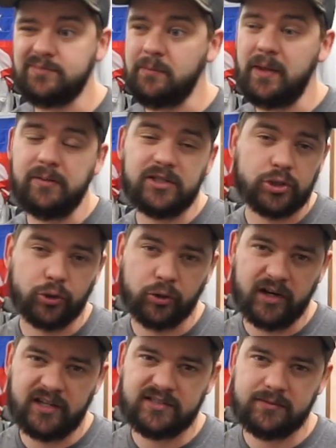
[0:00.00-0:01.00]
but maybe
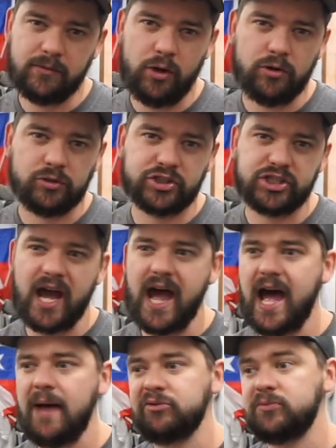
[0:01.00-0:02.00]
touring some local
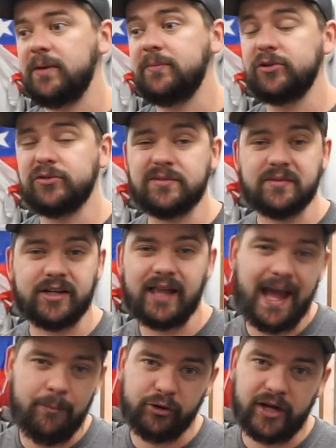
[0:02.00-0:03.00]
shops, maybe doing some
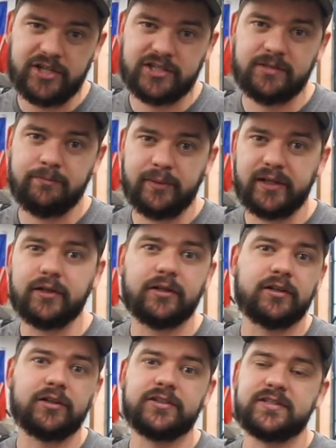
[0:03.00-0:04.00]
collaboration
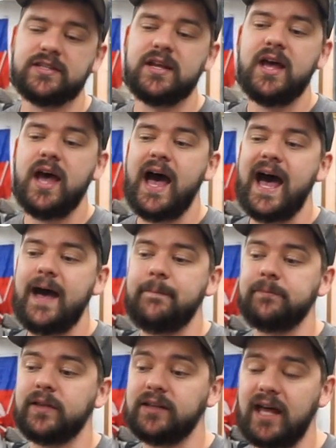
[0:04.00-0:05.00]
builds.
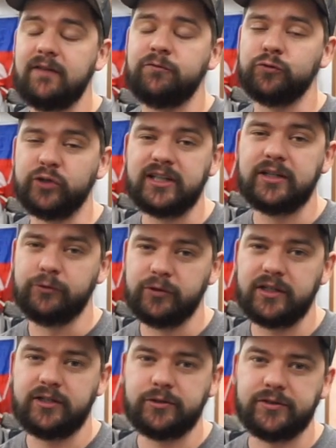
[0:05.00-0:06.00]
A lot of really,
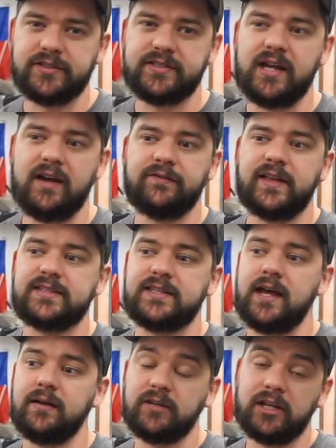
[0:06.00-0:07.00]
really cool stuff that's
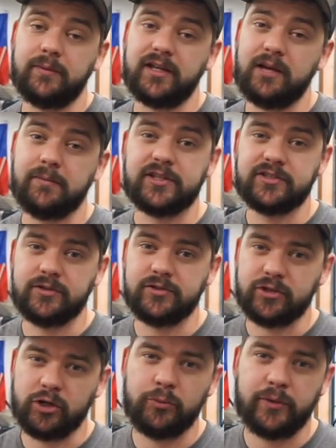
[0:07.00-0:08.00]
going to be coming soon.
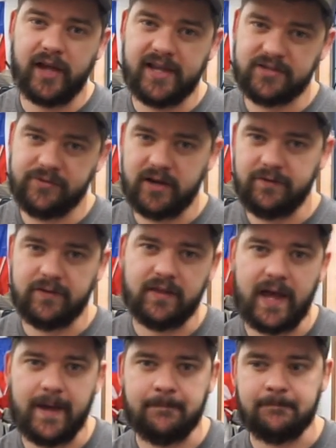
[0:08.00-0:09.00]
So I hope you guys are ready for
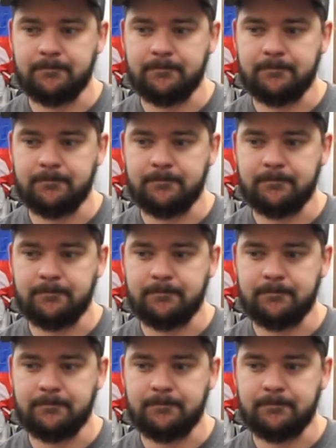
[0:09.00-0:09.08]
that.